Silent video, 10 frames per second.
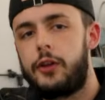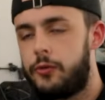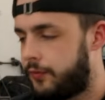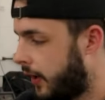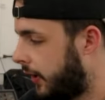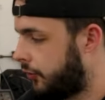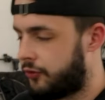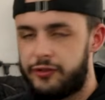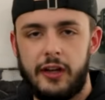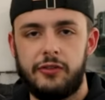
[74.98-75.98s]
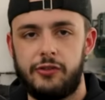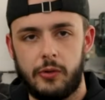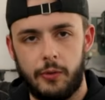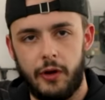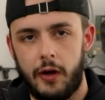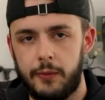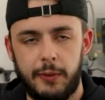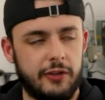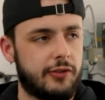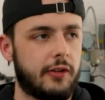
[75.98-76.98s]
that you've gotten your stage 0 done,
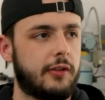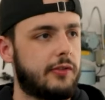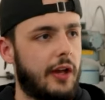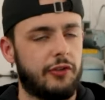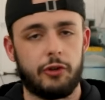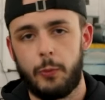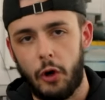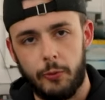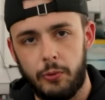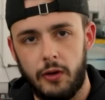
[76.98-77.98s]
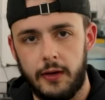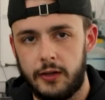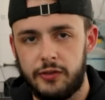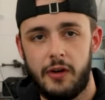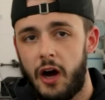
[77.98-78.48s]
basics as spark plugs,